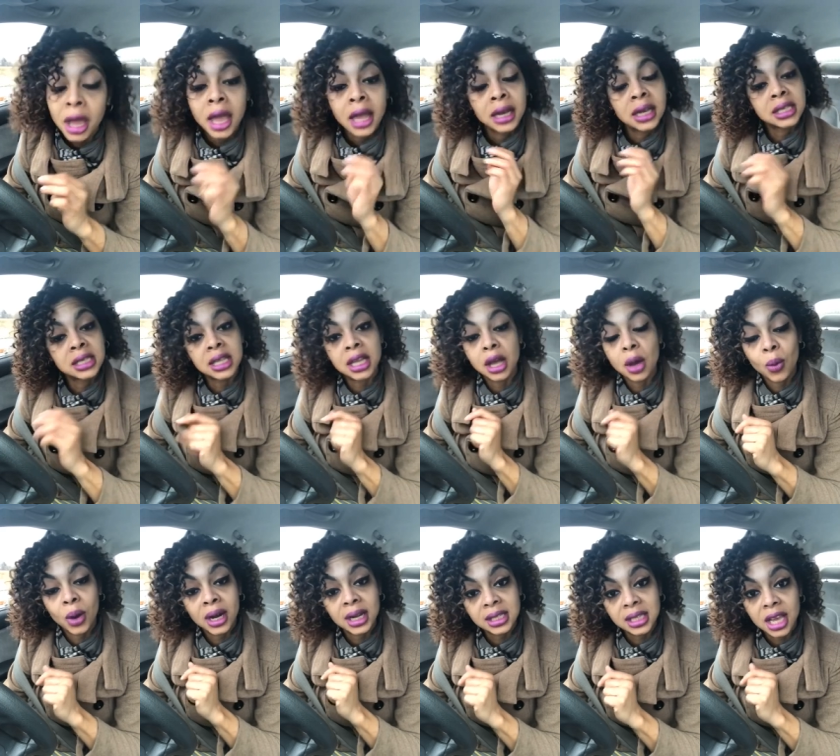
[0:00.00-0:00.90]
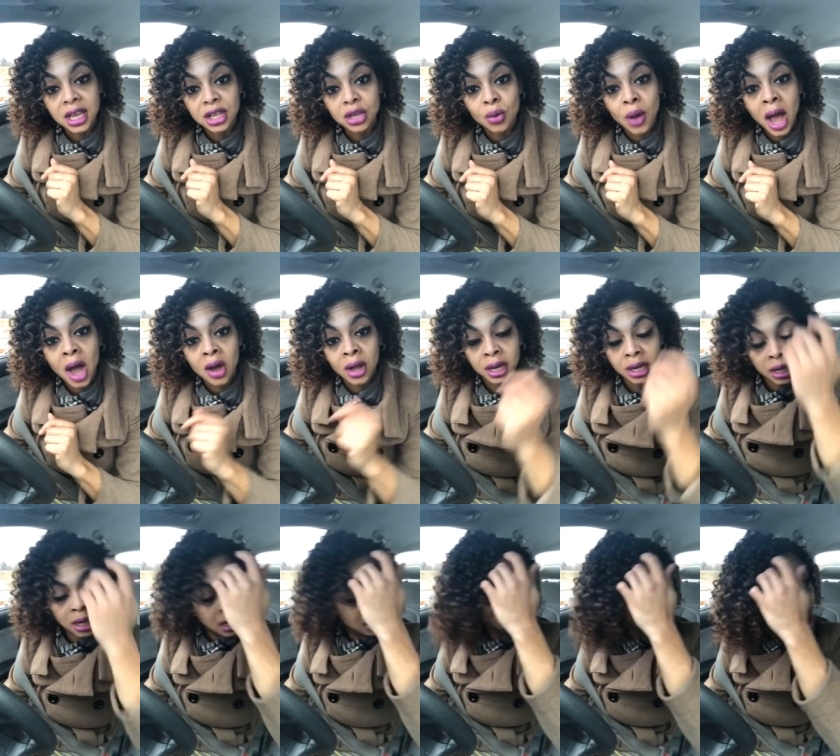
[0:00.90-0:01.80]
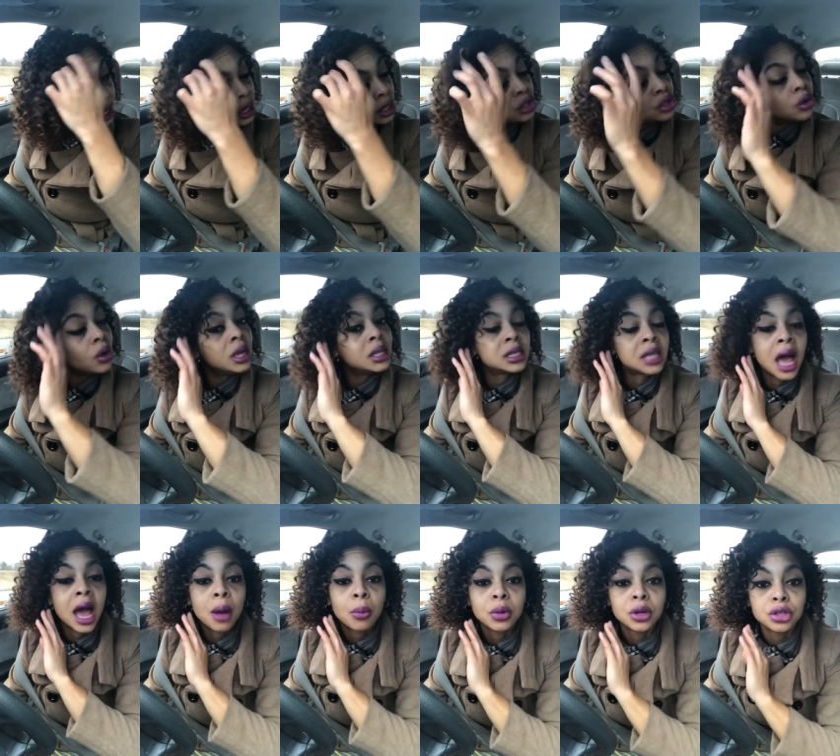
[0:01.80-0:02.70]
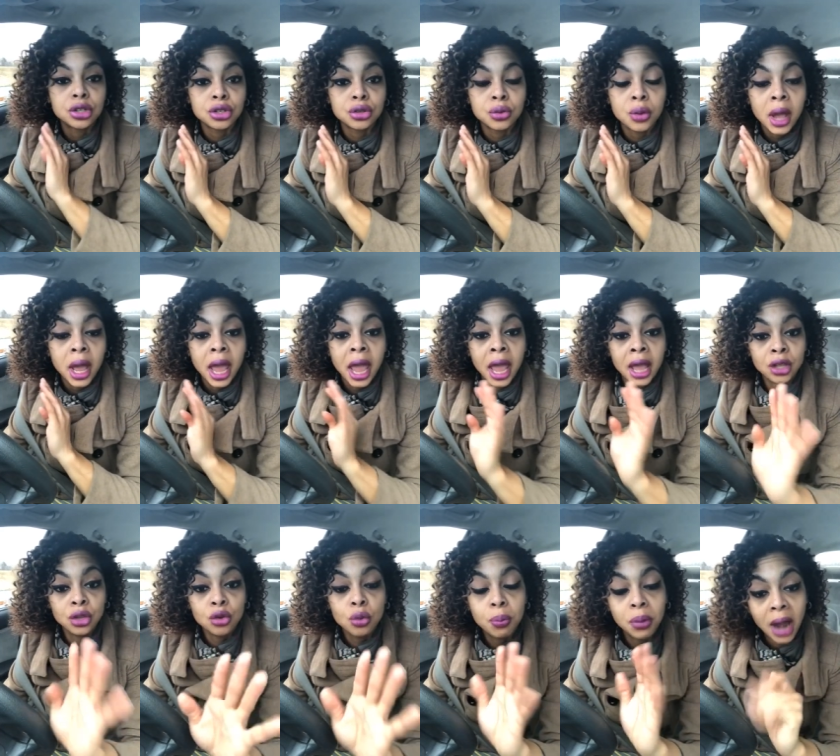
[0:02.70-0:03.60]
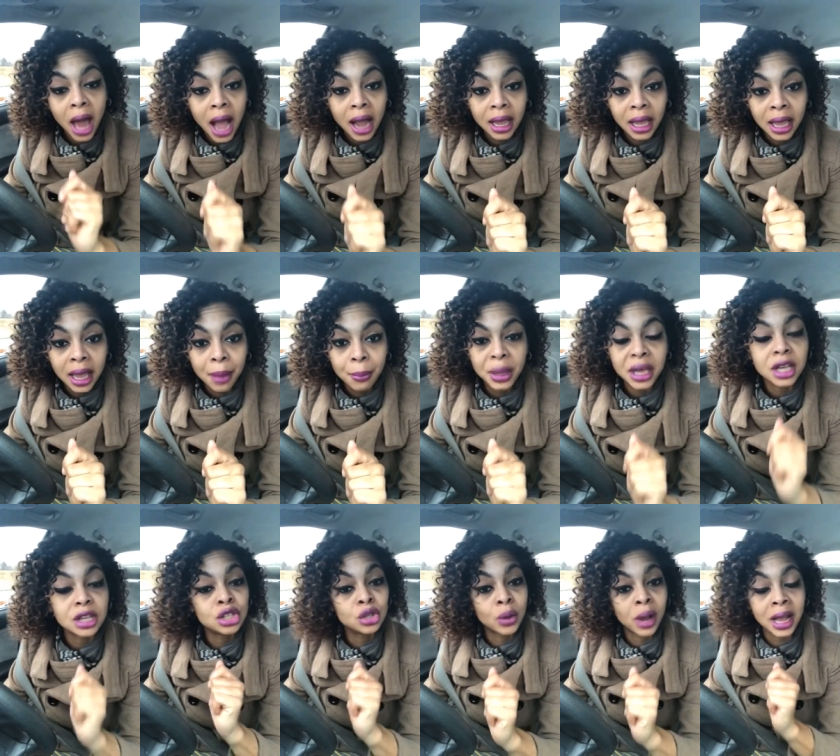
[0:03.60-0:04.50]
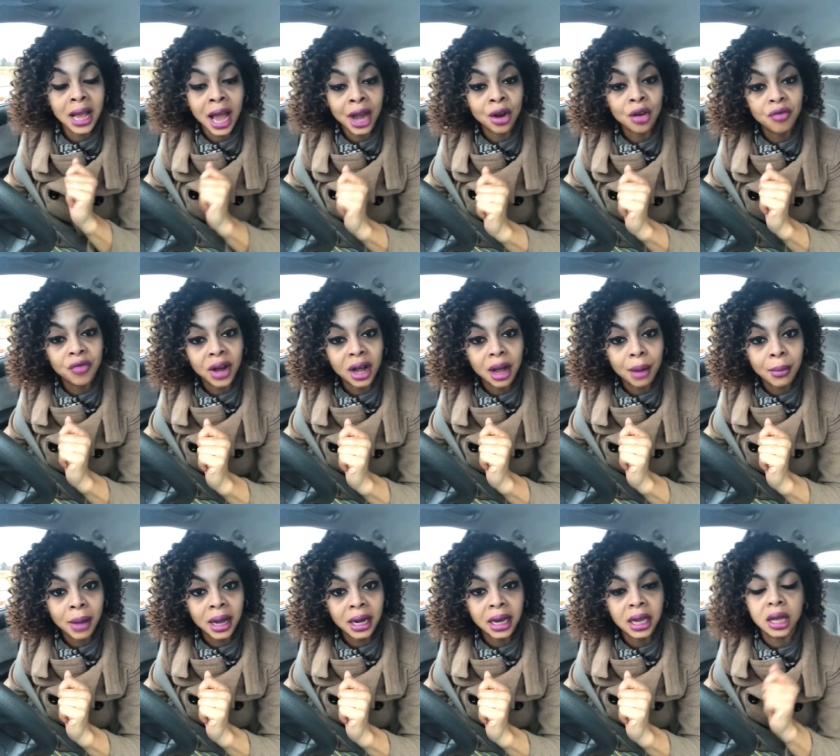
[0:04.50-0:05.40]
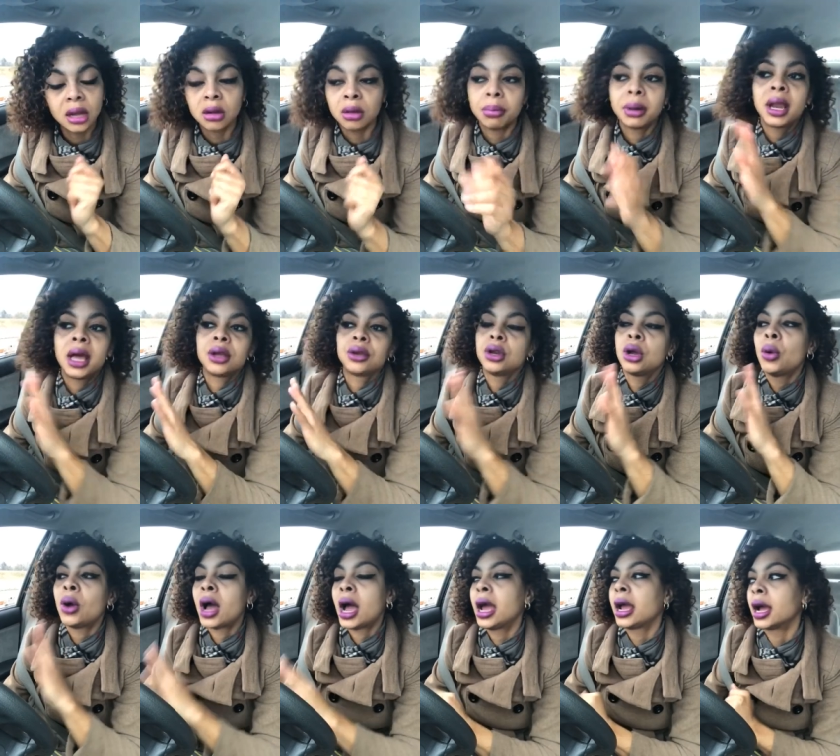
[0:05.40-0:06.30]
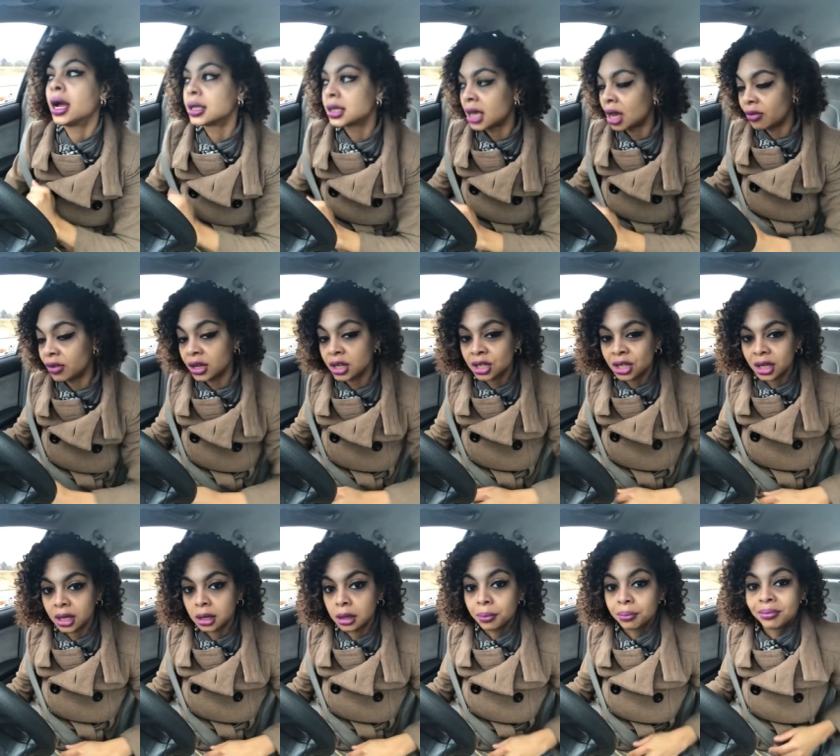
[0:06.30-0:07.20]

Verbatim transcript: this nigga want to take you out and, and, and, enjoy time with you and you blocking him because you ain't got no fucking money he gonna be like you know what i ain't got time for this shit